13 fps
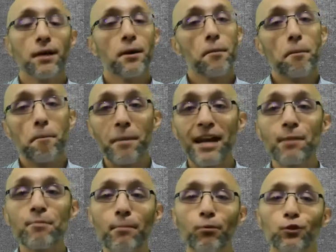many
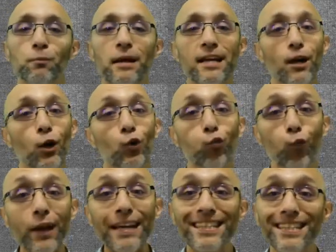people spending a
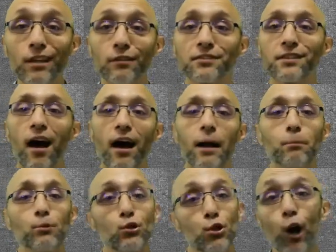great deal of time
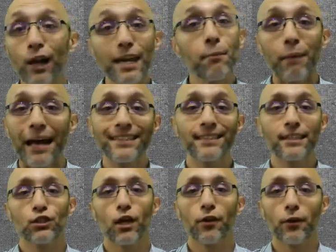talking past
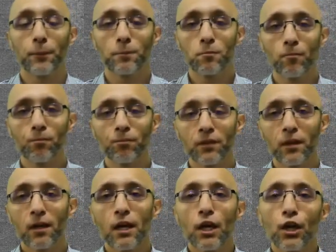each other.
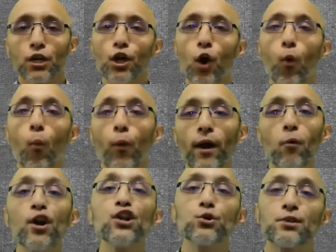You know, what I want
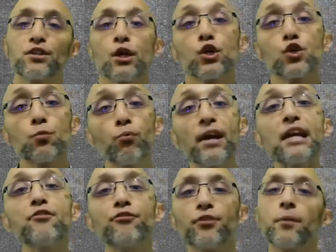to do is
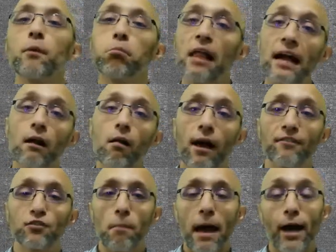spring from the Black Lives
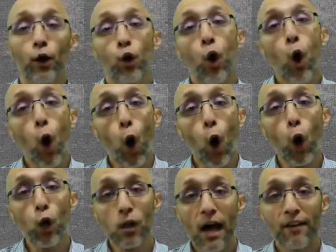Matter, All
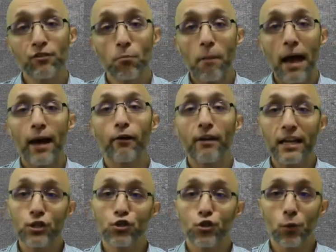Lives Matter
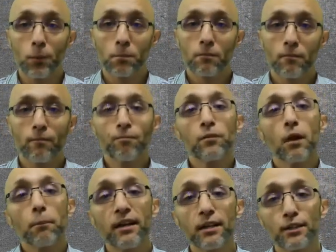issue,
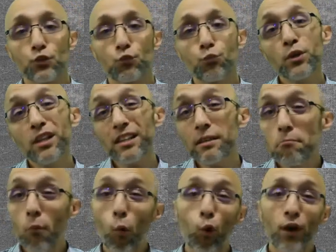because it's really
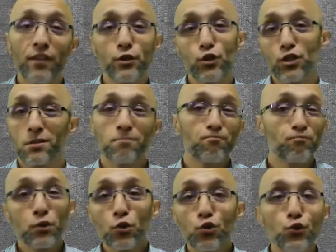more than just
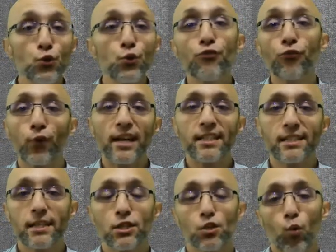two
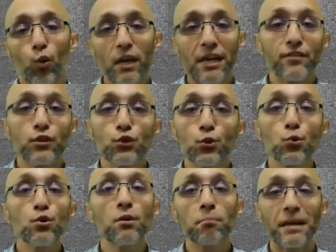phrases or even two
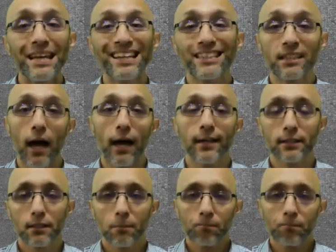competing sides.